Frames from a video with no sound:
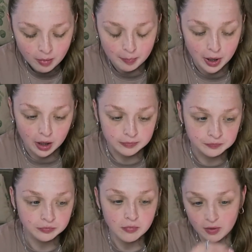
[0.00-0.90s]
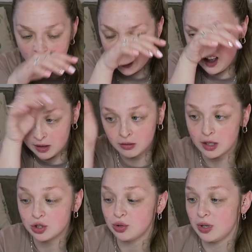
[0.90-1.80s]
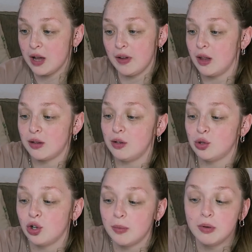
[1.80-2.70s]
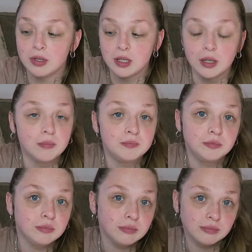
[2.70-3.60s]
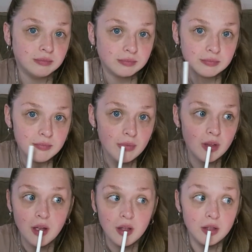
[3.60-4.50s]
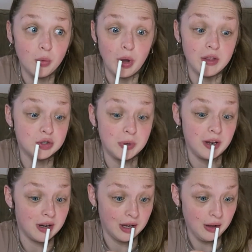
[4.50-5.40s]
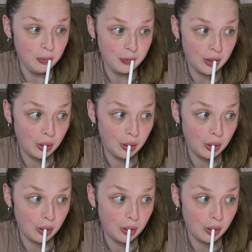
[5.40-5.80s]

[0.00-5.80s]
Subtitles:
But I literally don't have anything to talk about today. The weather's been great.